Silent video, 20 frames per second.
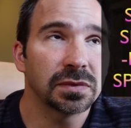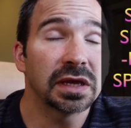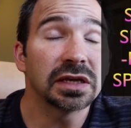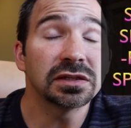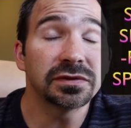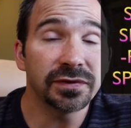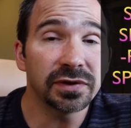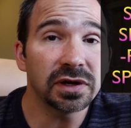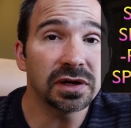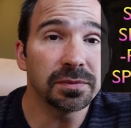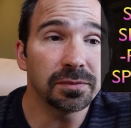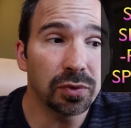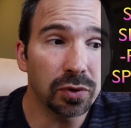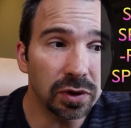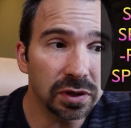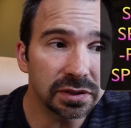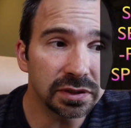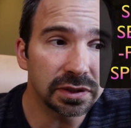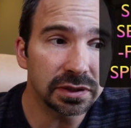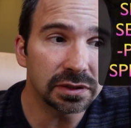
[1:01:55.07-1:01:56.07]
is very
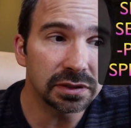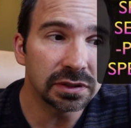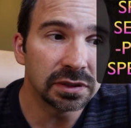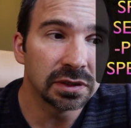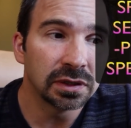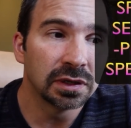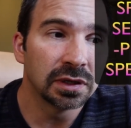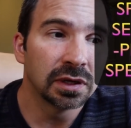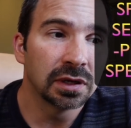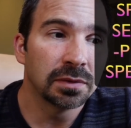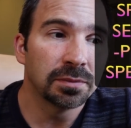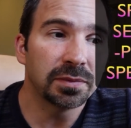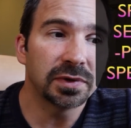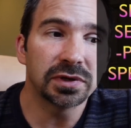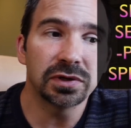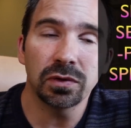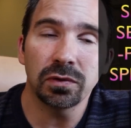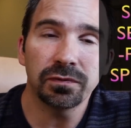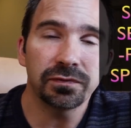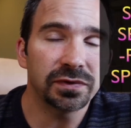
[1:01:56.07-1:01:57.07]
important,
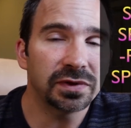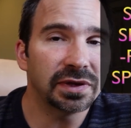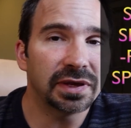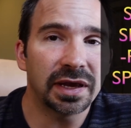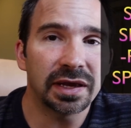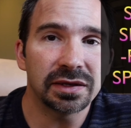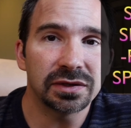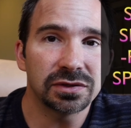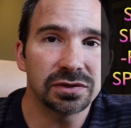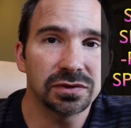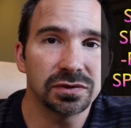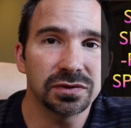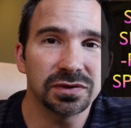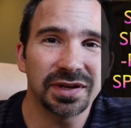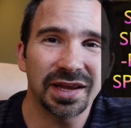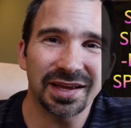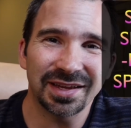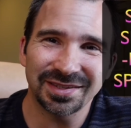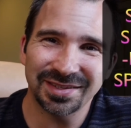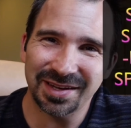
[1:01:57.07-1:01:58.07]
but don't forget to
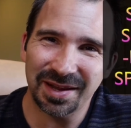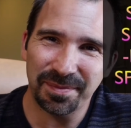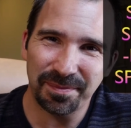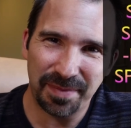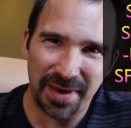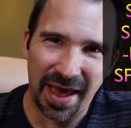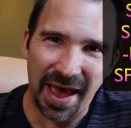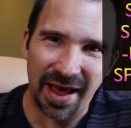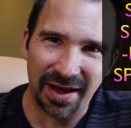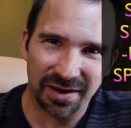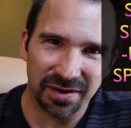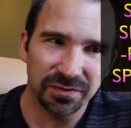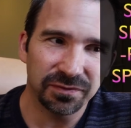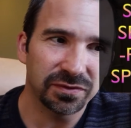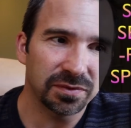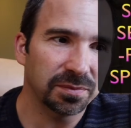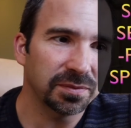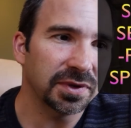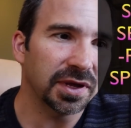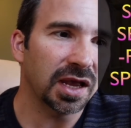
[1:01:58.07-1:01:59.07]
take a step back
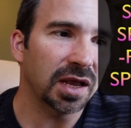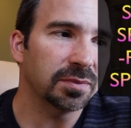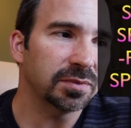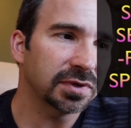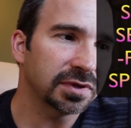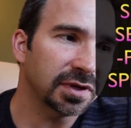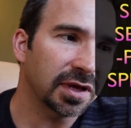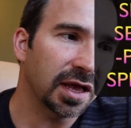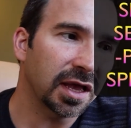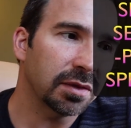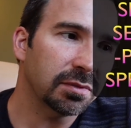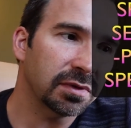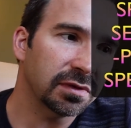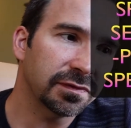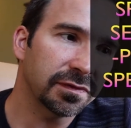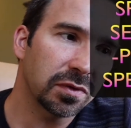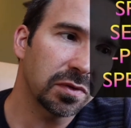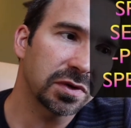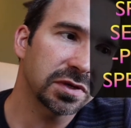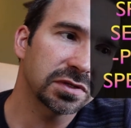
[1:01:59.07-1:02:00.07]
from time to time and
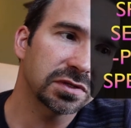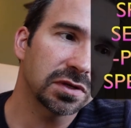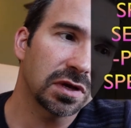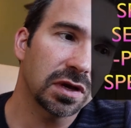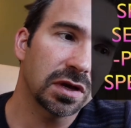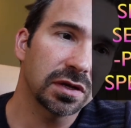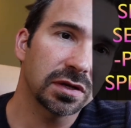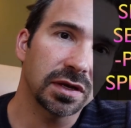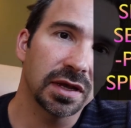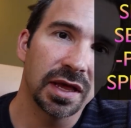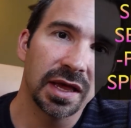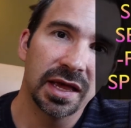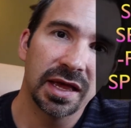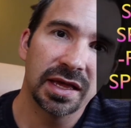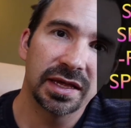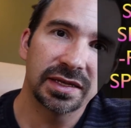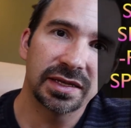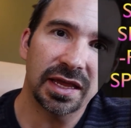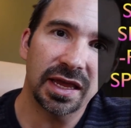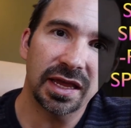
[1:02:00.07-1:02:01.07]
focus on
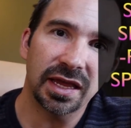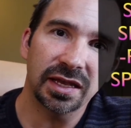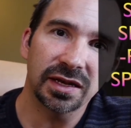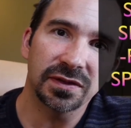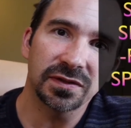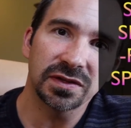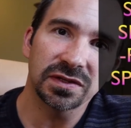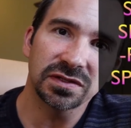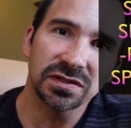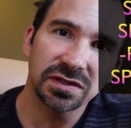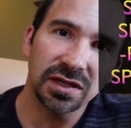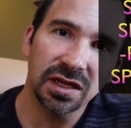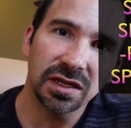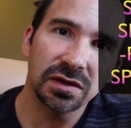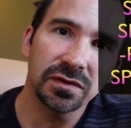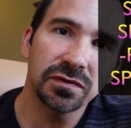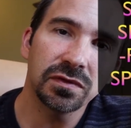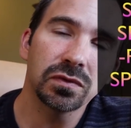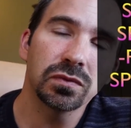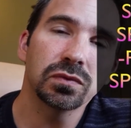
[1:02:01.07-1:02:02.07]
taking in the scene
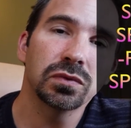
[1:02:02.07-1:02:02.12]
of the